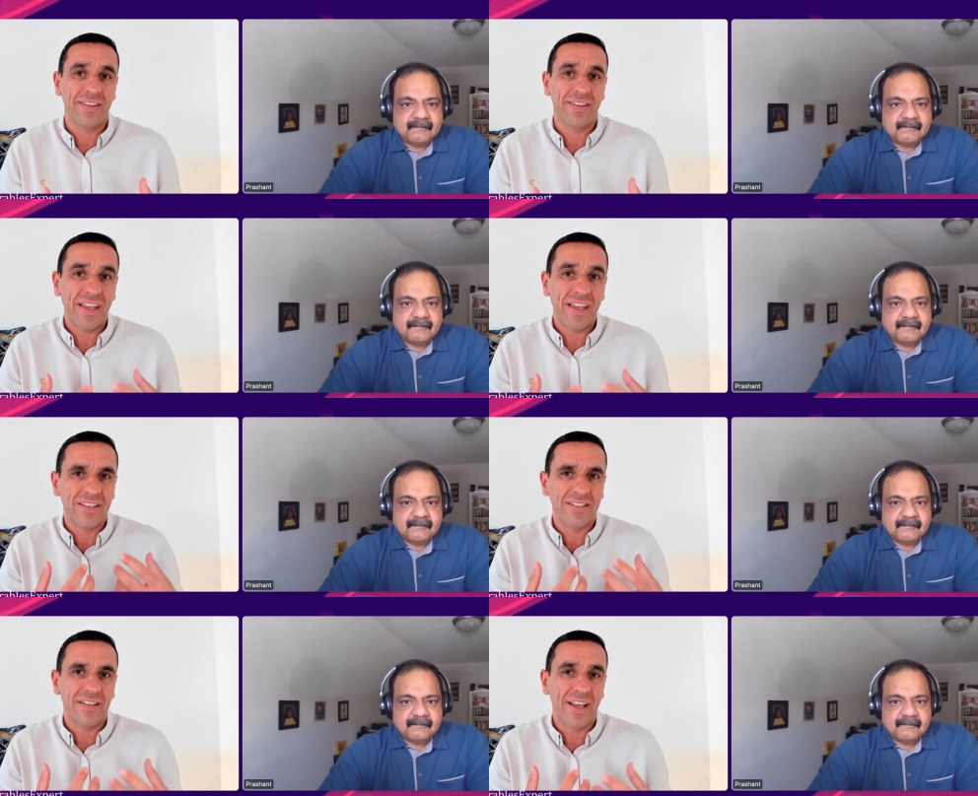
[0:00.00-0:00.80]
Speaker 1: it. And
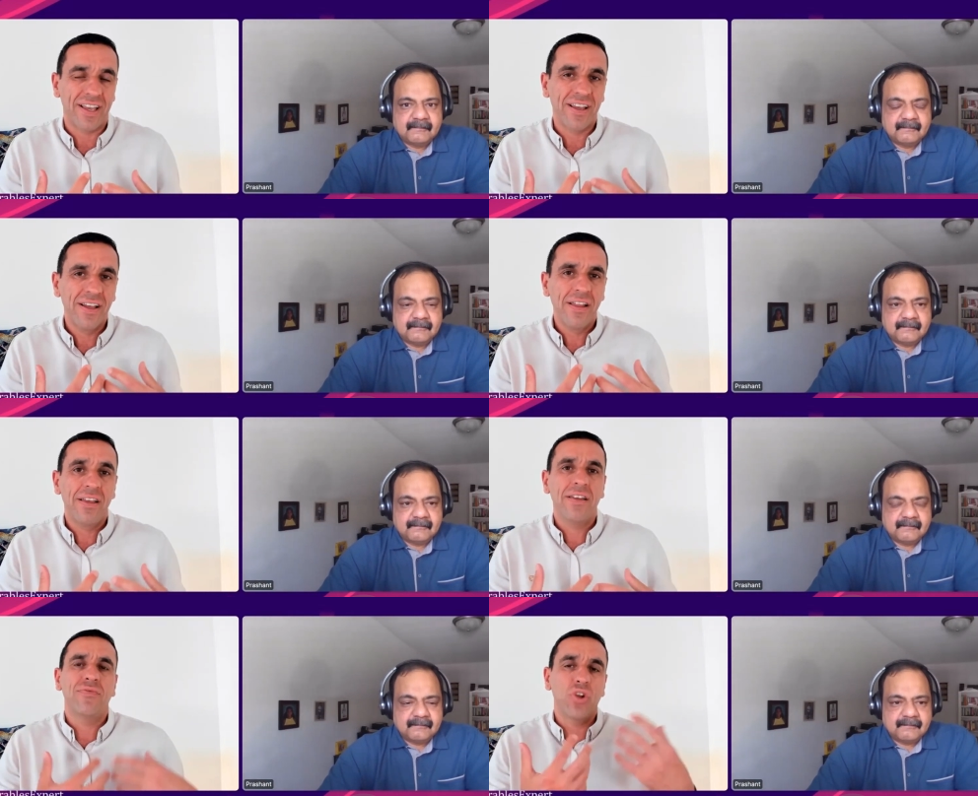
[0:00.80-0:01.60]
it's like
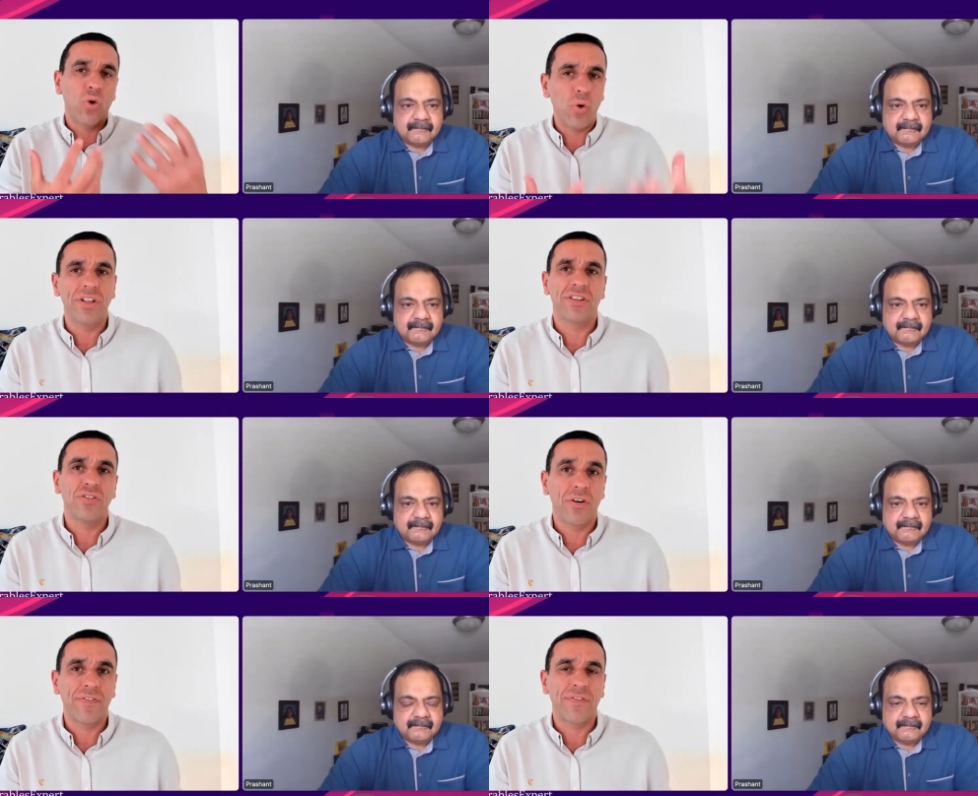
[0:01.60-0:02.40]
the
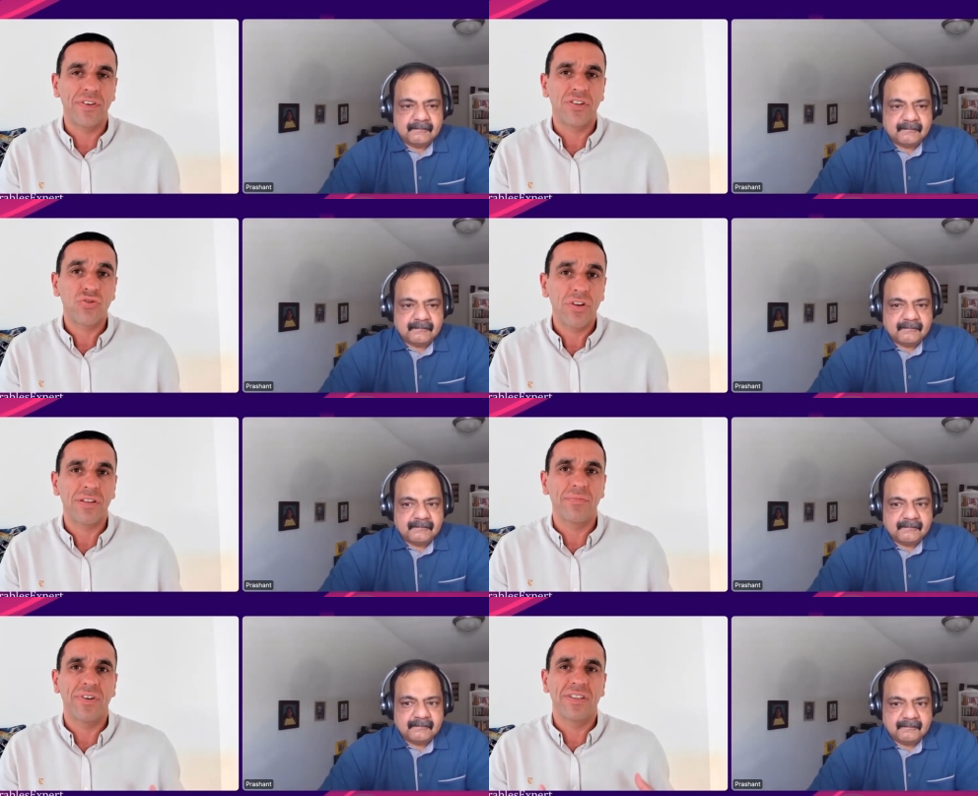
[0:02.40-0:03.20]
quality of the
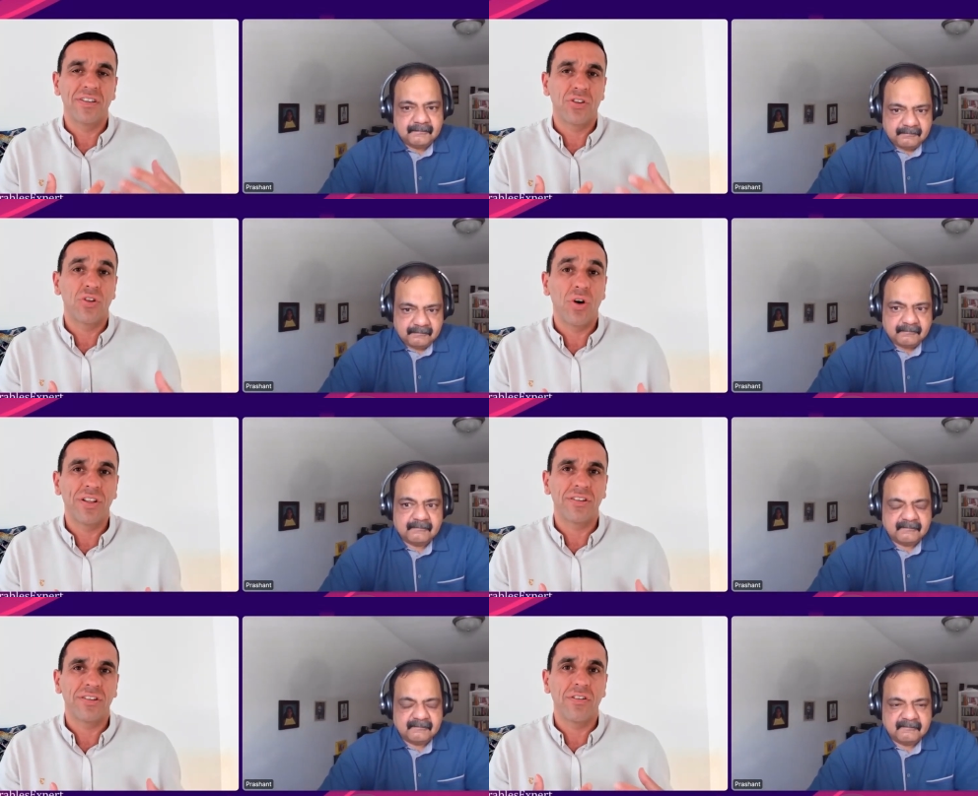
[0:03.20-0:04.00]
treatment, the
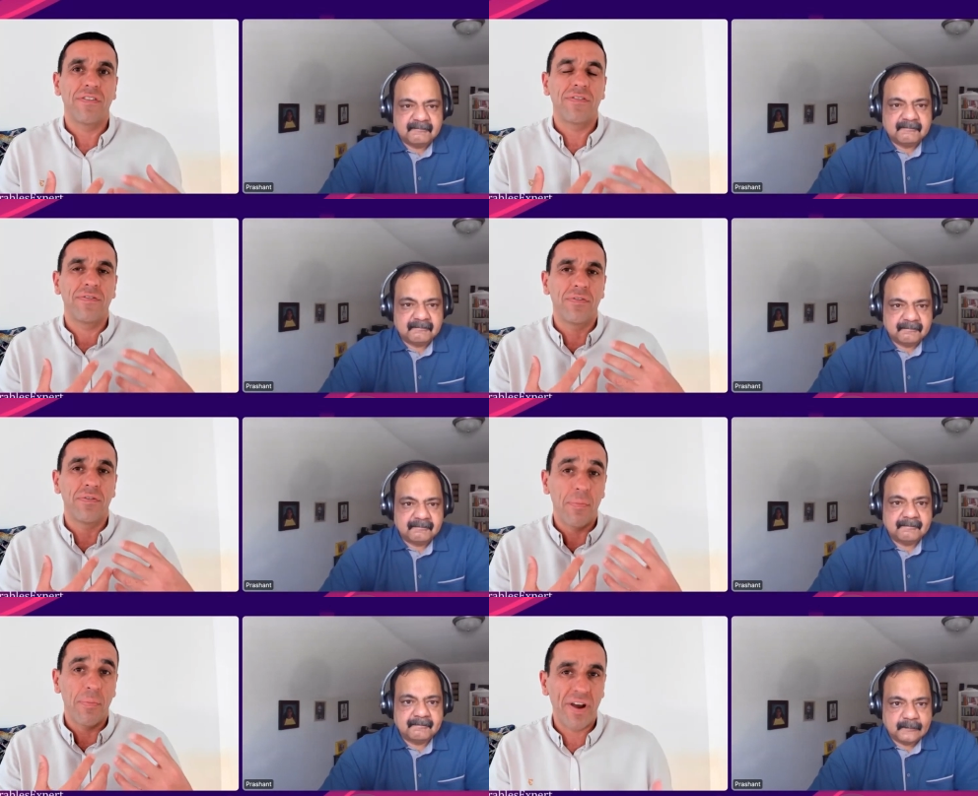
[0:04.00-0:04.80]
quality of
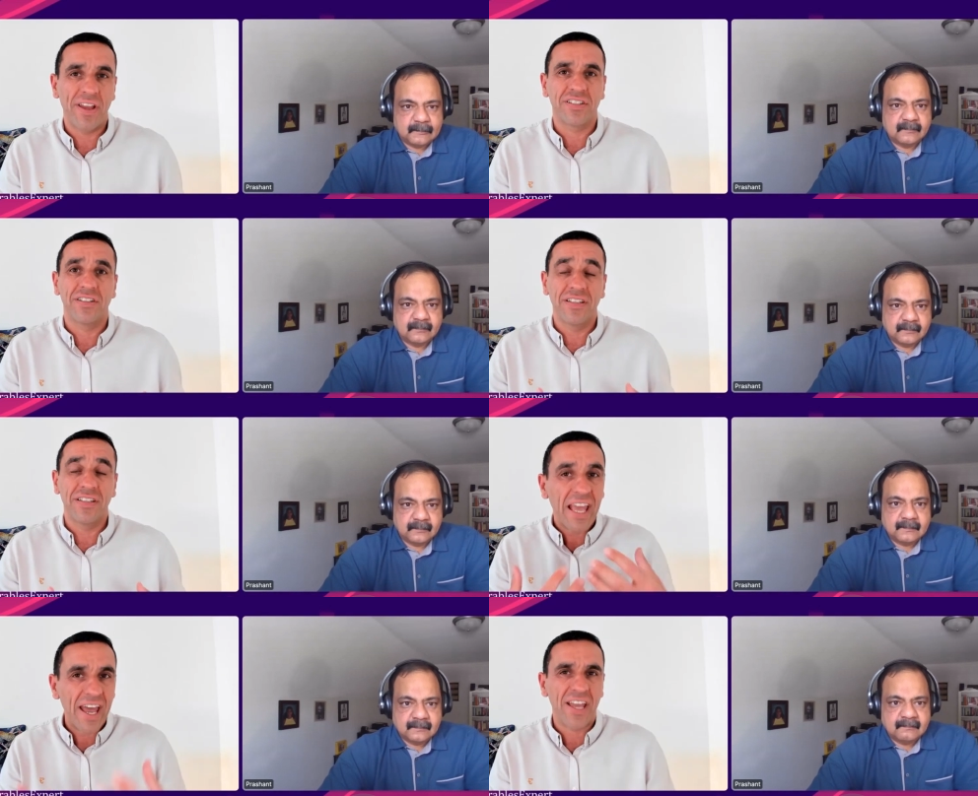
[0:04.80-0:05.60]
the patient,
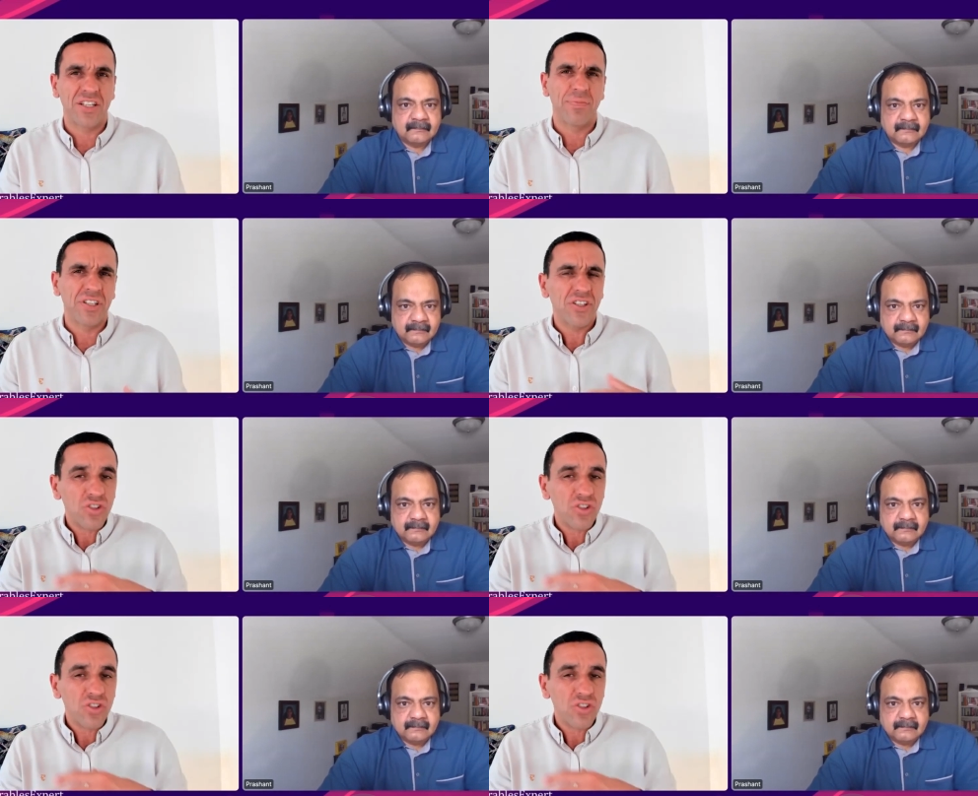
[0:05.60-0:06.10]
engagement.